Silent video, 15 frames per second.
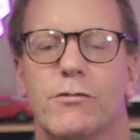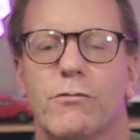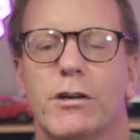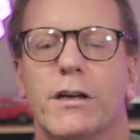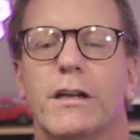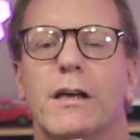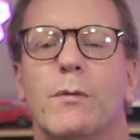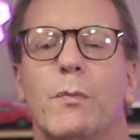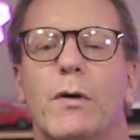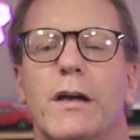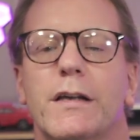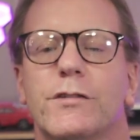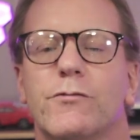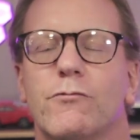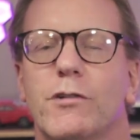So we're gonna
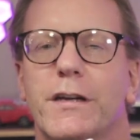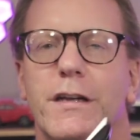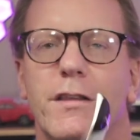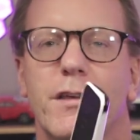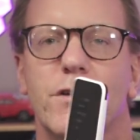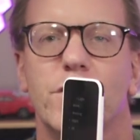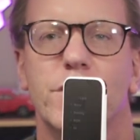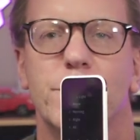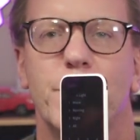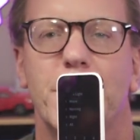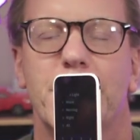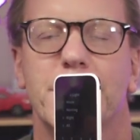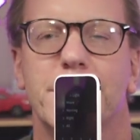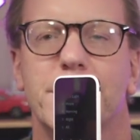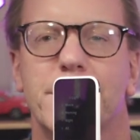press one of
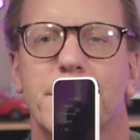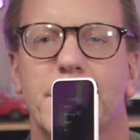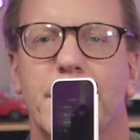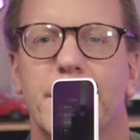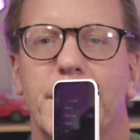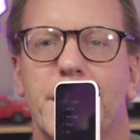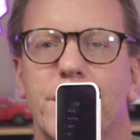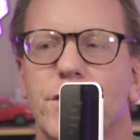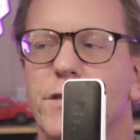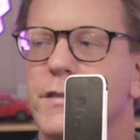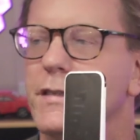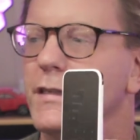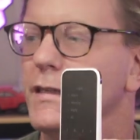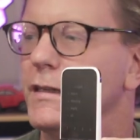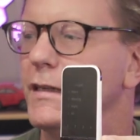those buttons and then
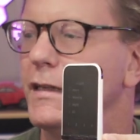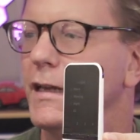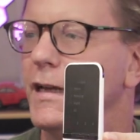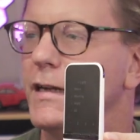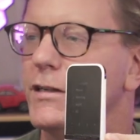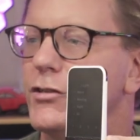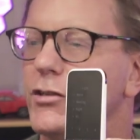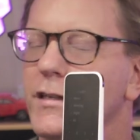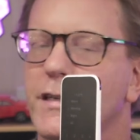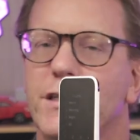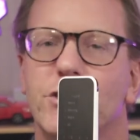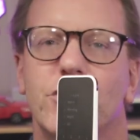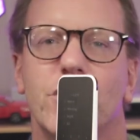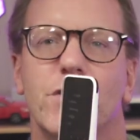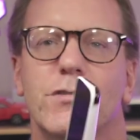you'll see it
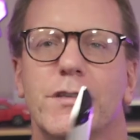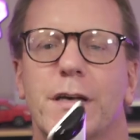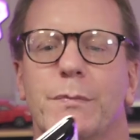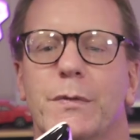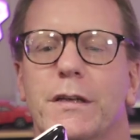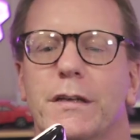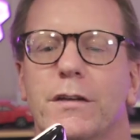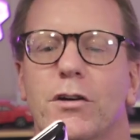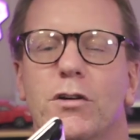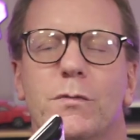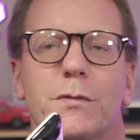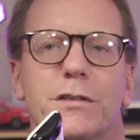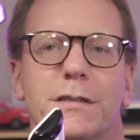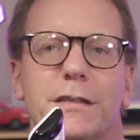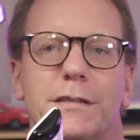actually shows up in
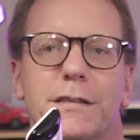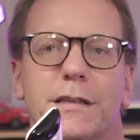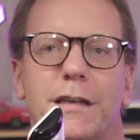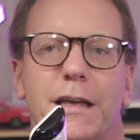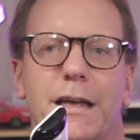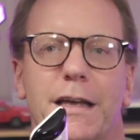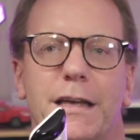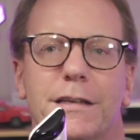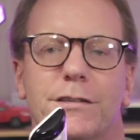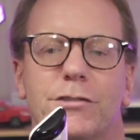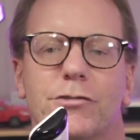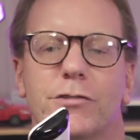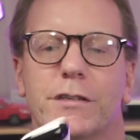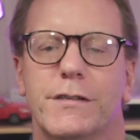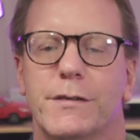Home Assistant
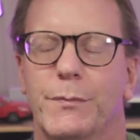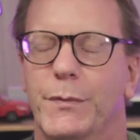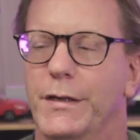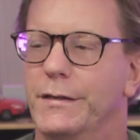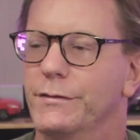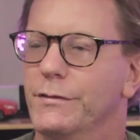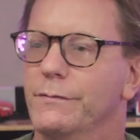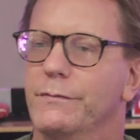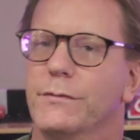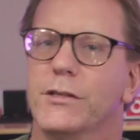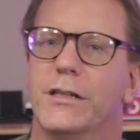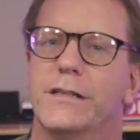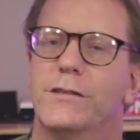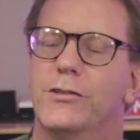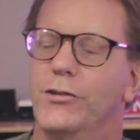as doing something.
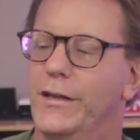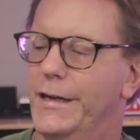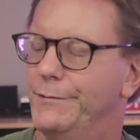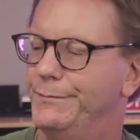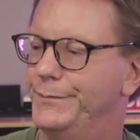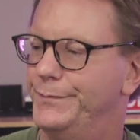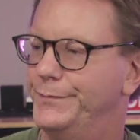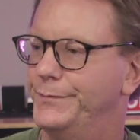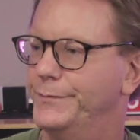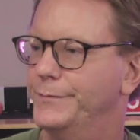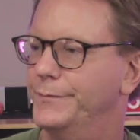So let's do that.